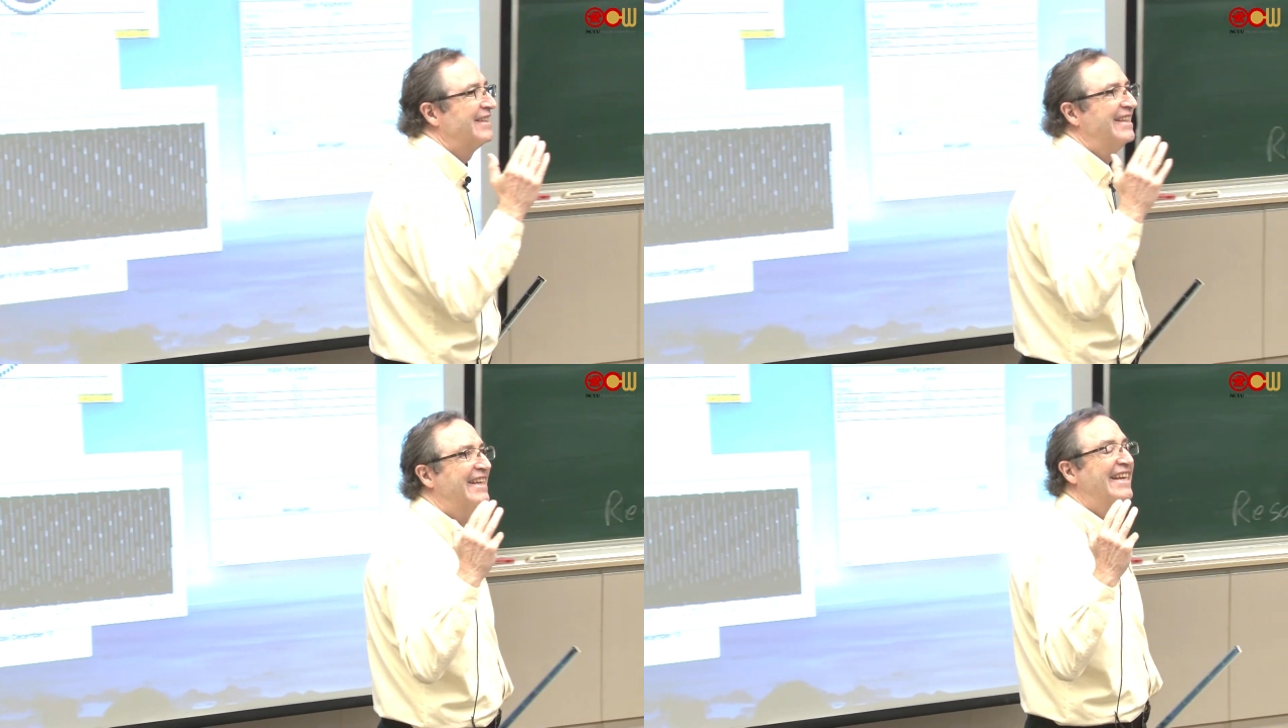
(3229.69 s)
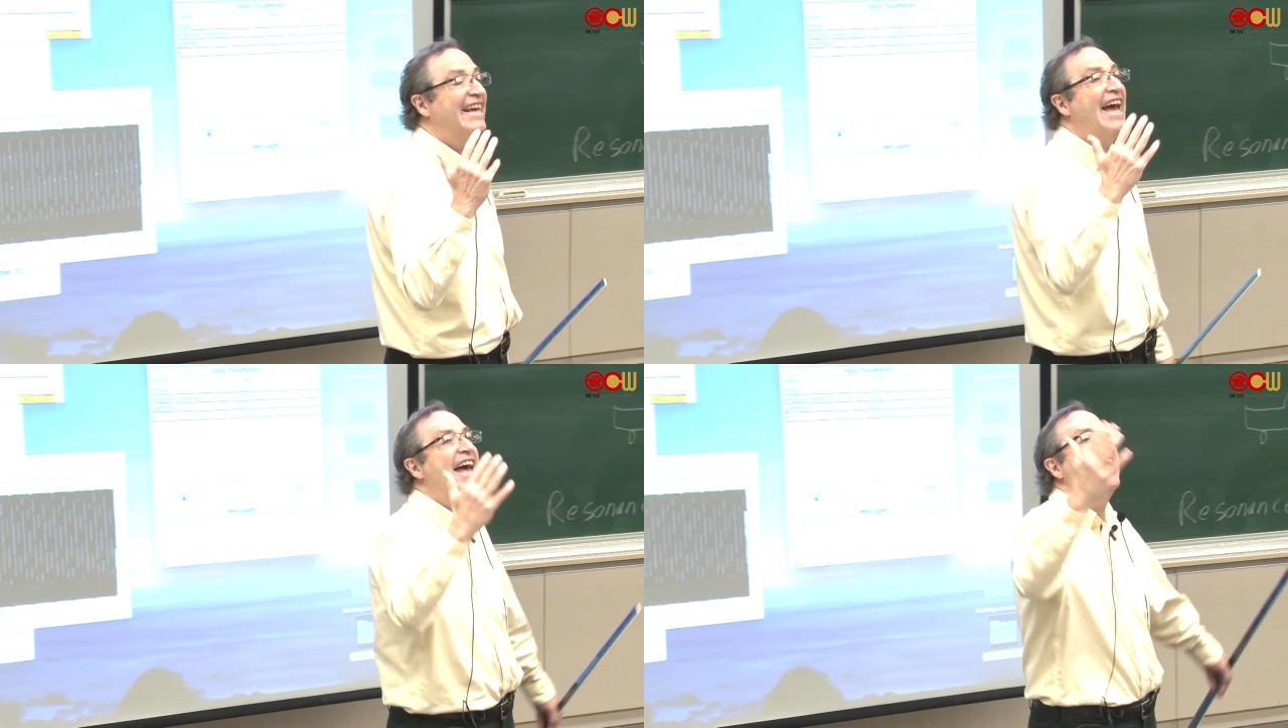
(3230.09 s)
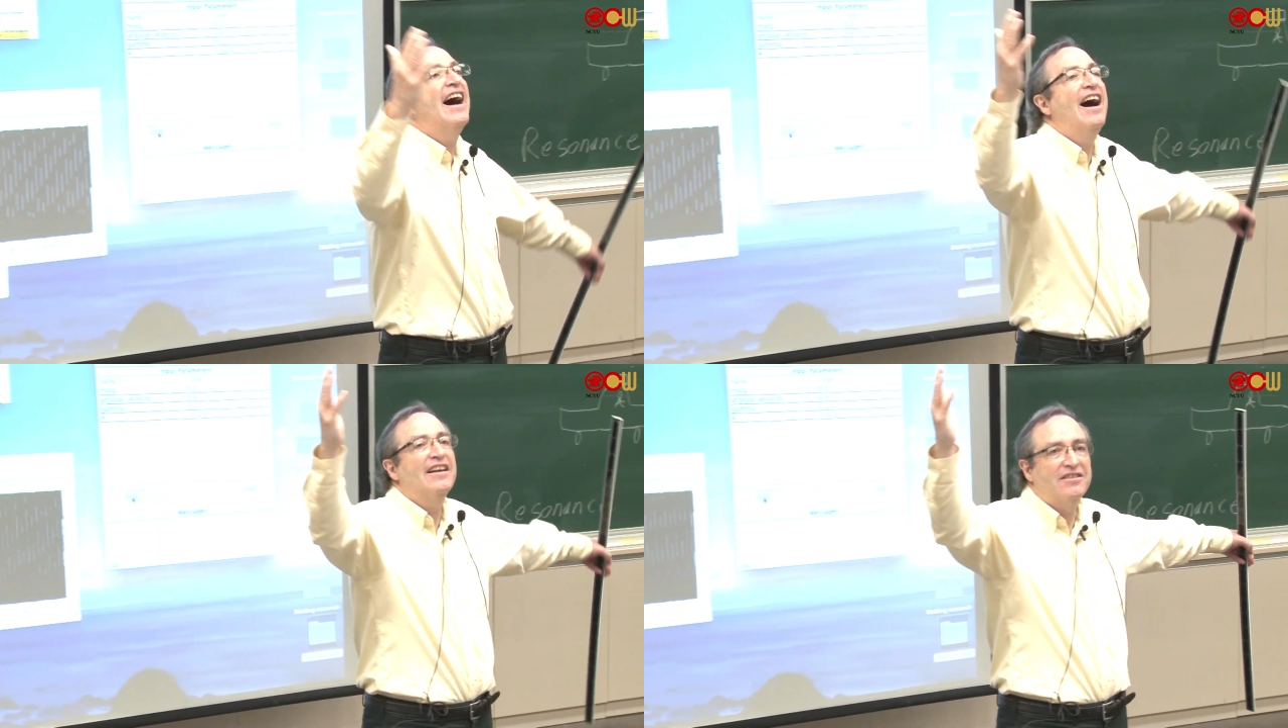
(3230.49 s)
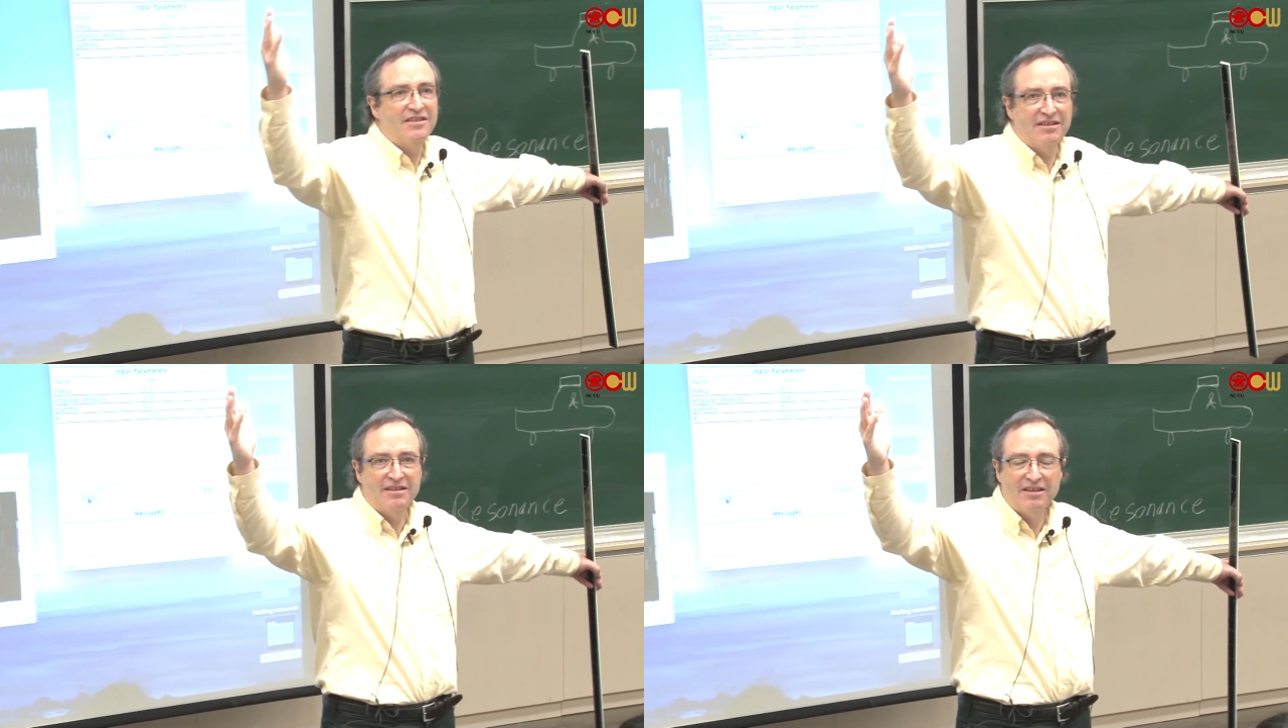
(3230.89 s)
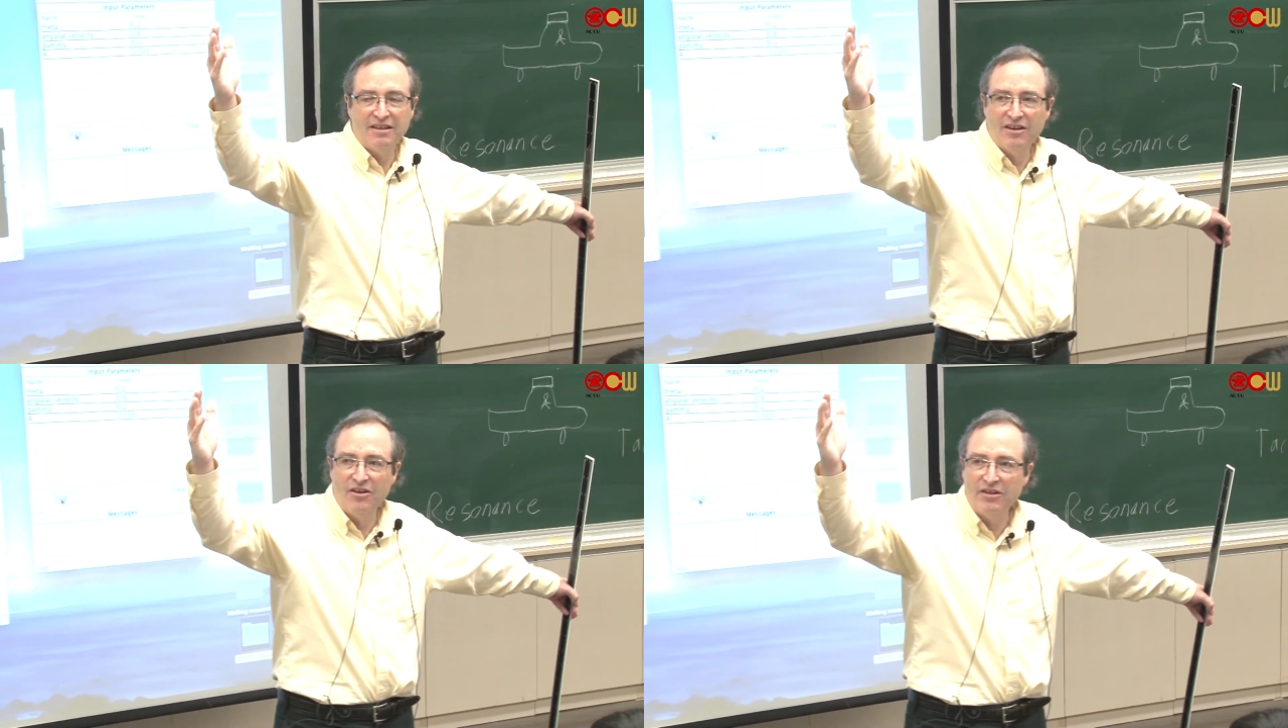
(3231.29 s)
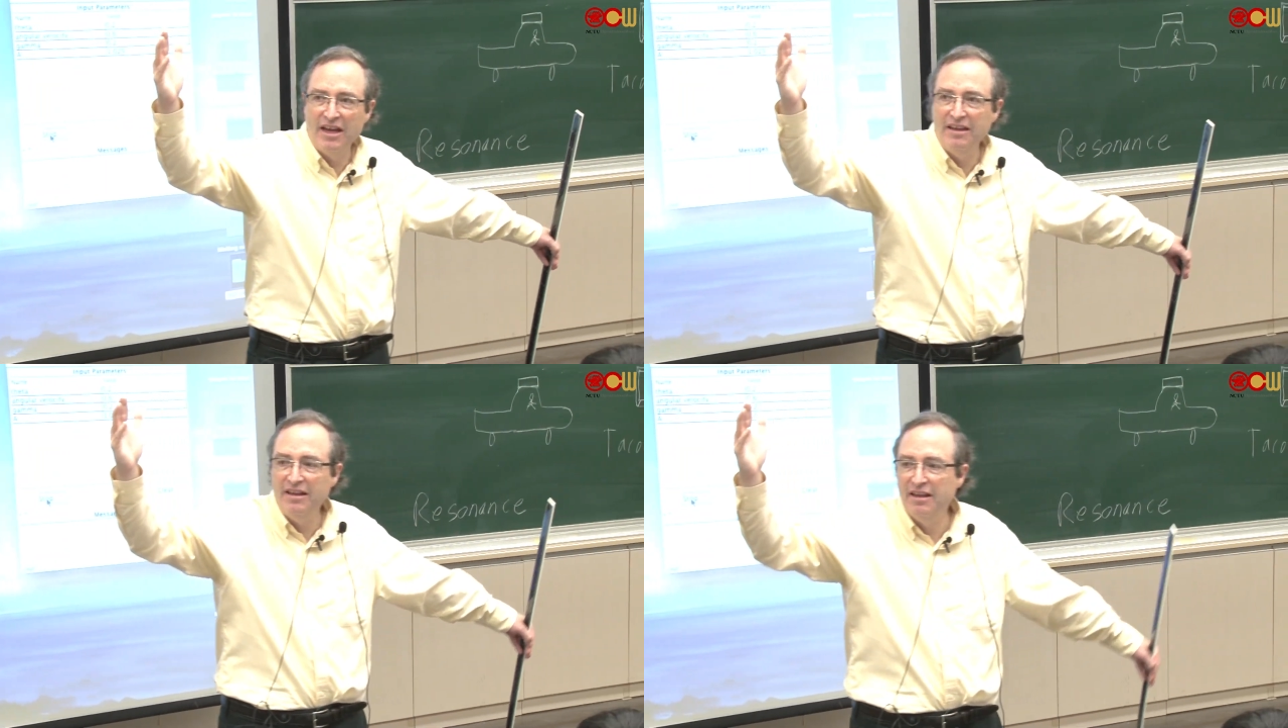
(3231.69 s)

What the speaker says: to chaos. Okay?